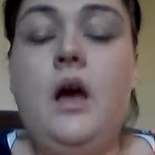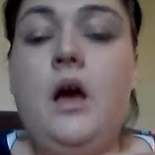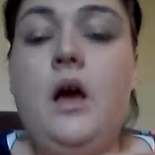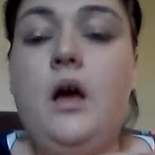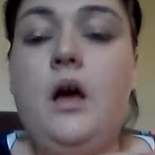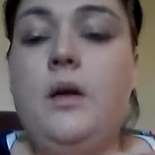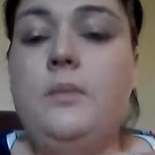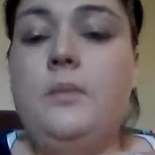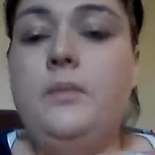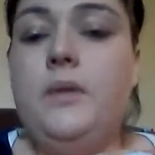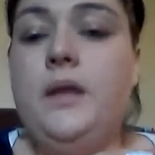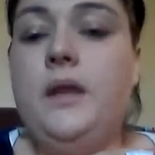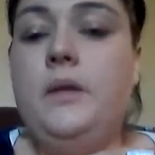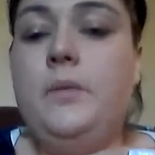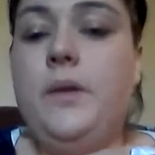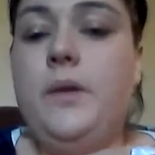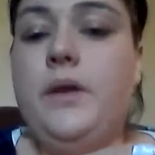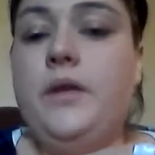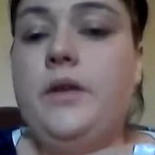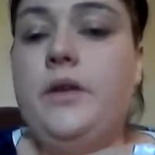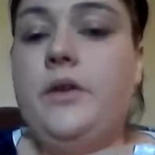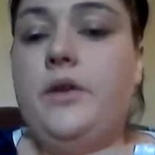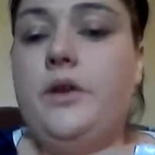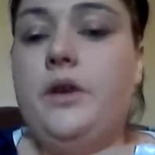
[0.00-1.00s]

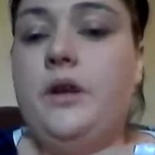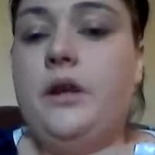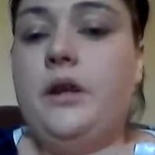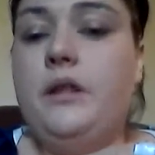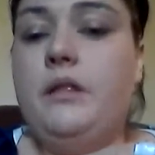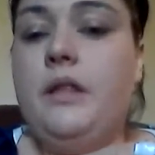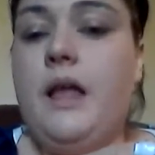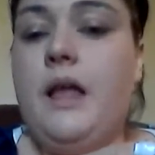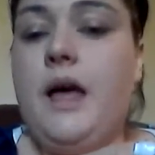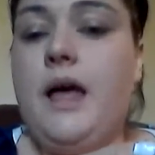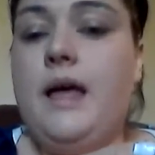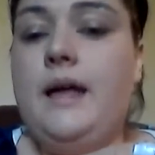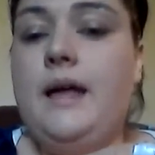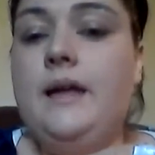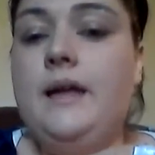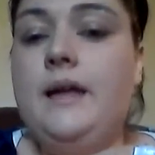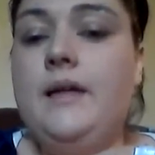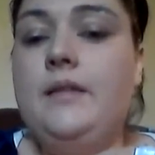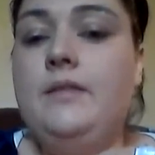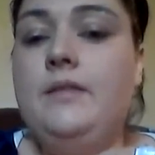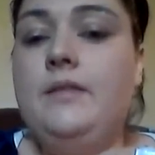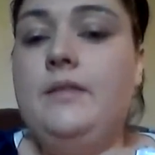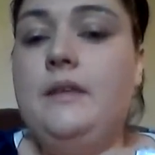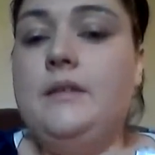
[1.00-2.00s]
Anyway, you're going to
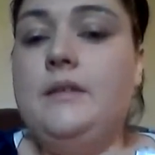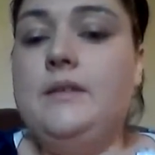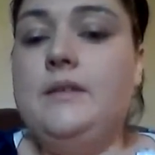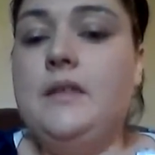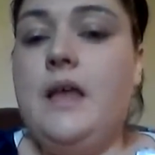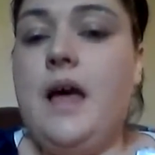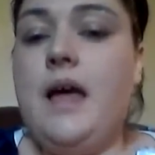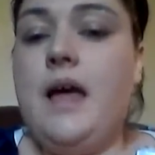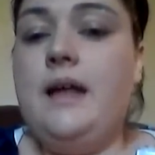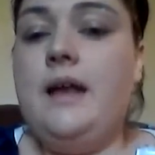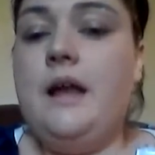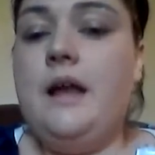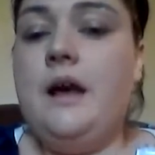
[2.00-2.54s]
line this line